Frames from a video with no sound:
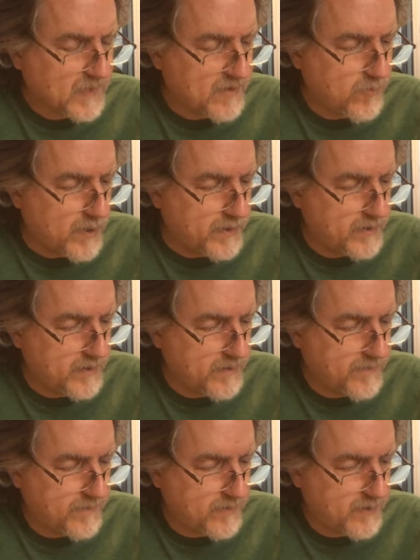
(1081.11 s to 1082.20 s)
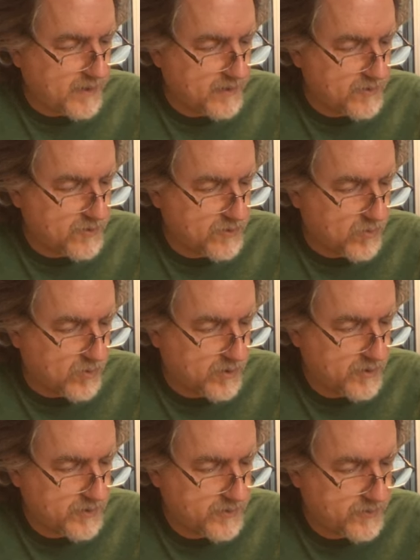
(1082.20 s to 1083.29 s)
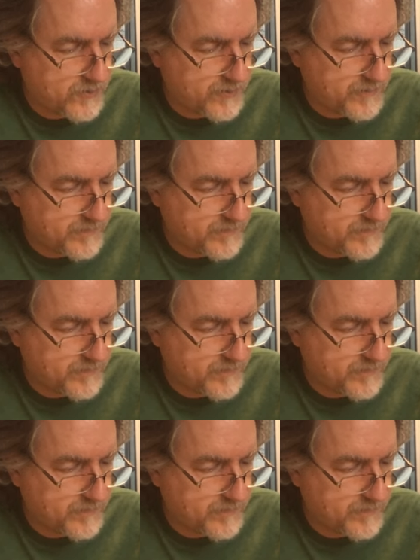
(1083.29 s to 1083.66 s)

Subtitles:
what? If at the source,